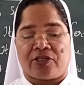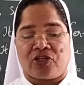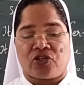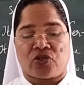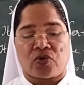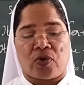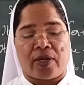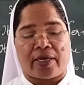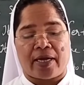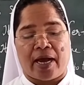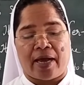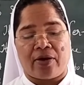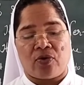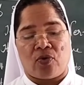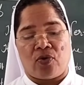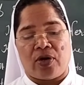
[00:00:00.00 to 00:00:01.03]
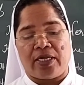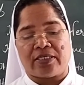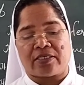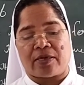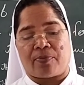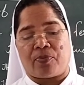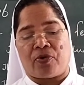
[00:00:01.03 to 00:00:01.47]
Such a soil can
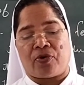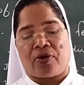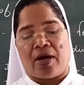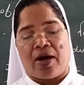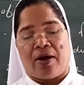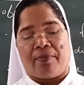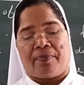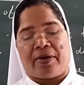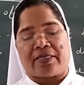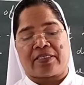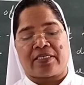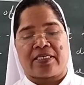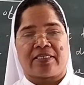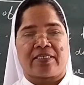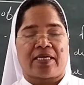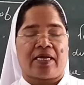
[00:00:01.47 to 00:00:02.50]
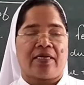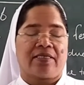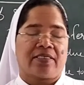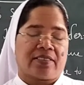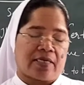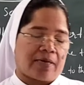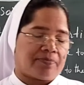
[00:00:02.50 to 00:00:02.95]
only support pastures
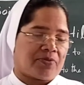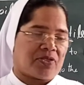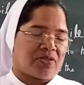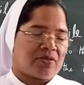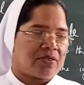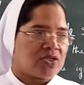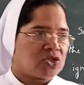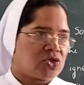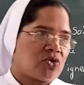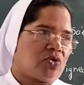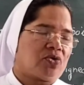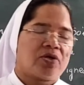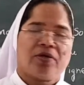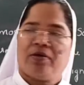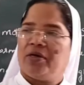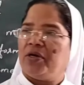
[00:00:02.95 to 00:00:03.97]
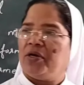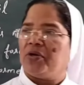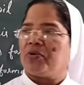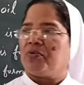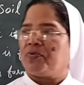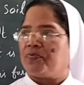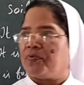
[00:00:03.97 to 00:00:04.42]
and shrubs. It is not
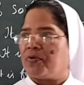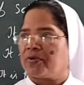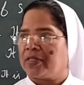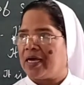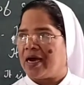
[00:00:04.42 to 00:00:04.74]
good for